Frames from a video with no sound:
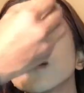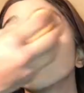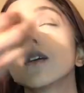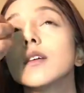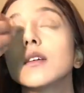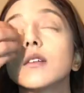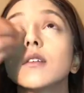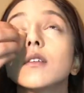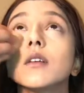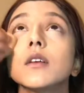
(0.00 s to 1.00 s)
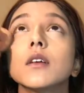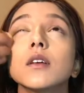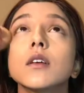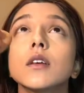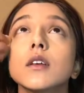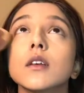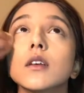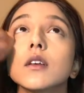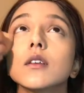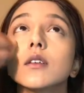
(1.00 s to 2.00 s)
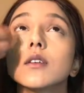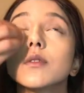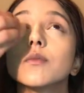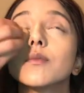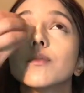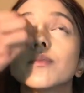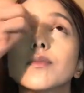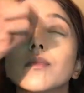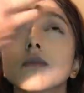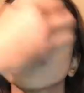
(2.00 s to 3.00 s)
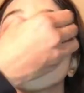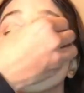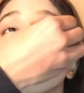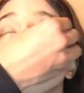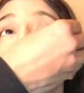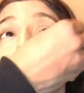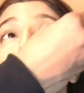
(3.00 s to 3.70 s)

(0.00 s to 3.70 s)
Yeah, always in 6 days because I like work, man. I like work more.